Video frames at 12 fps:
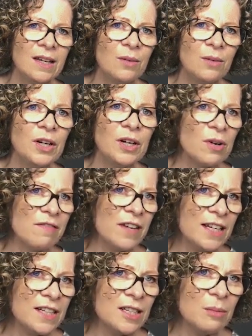When I
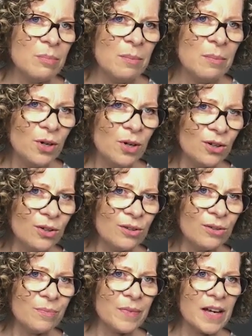reflected a bit
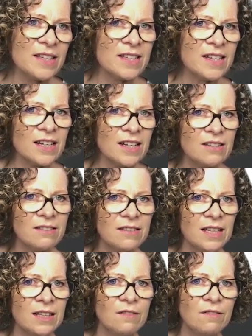more, I started to
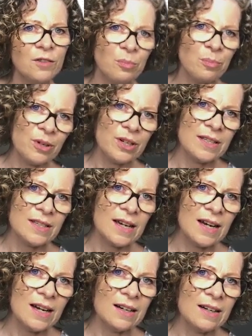think the footprints
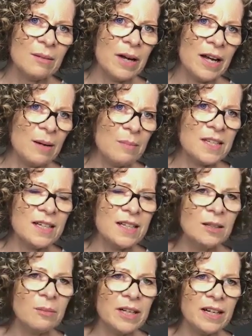are perhaps a
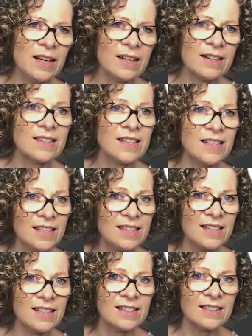little bit like
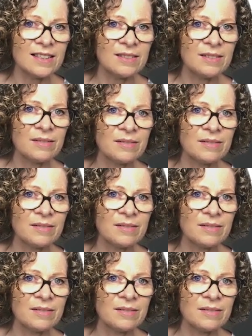statistics.